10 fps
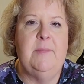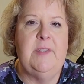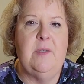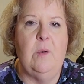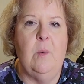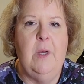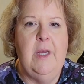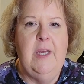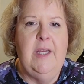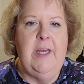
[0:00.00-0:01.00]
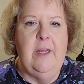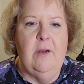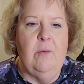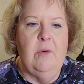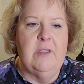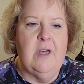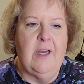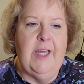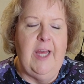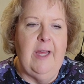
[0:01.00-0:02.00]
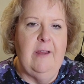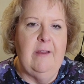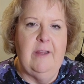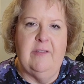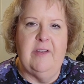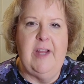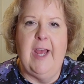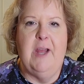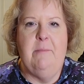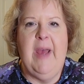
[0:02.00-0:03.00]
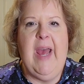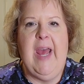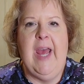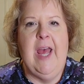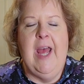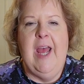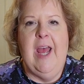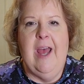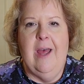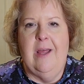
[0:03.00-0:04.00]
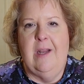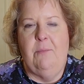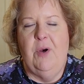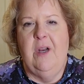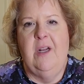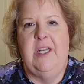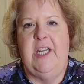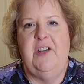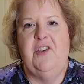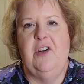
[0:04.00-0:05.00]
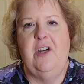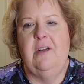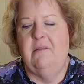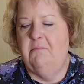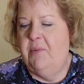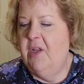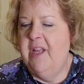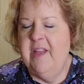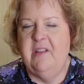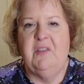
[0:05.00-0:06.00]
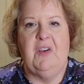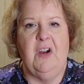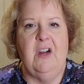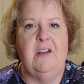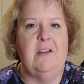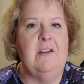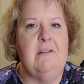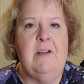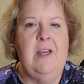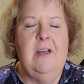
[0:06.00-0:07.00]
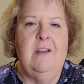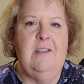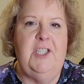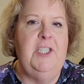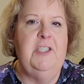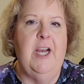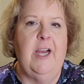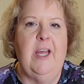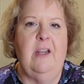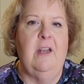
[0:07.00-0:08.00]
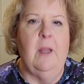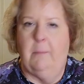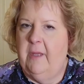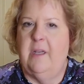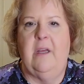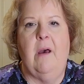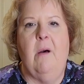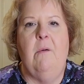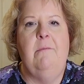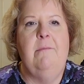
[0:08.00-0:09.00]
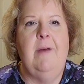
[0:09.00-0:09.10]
So, you know, we're talking, it's a day in May, and I put on a t-shirt and pull on that skirt and jean jacket, and I'm good to go.